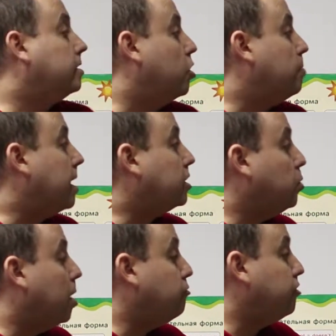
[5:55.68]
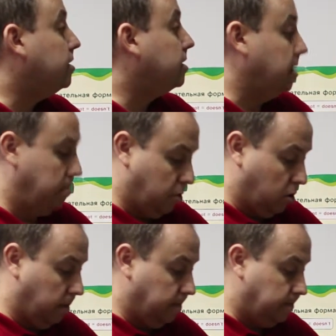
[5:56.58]
Let's go back to our present
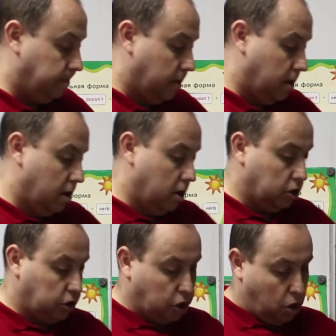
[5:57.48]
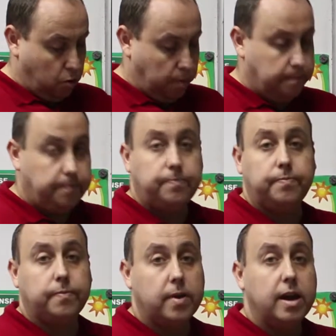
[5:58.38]
simple. So,
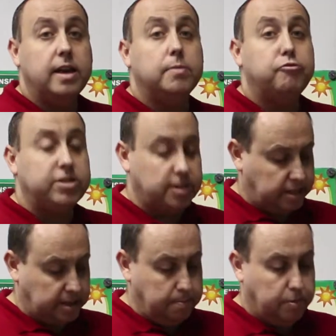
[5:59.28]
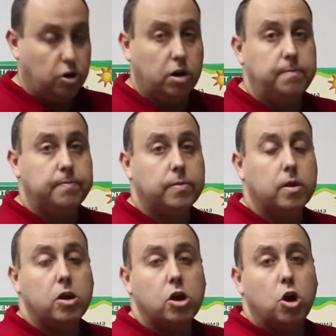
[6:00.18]
in the present simple,
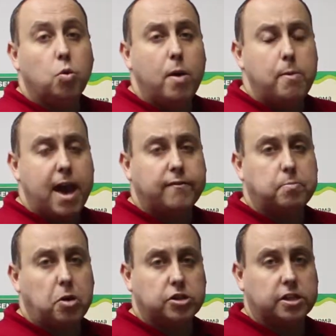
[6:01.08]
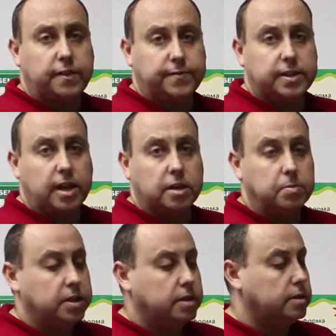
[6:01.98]
when we have a positive
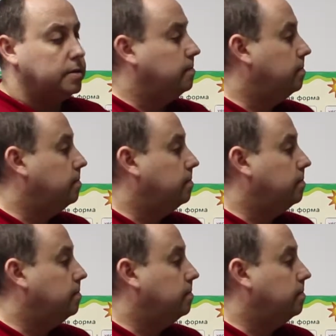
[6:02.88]
statement,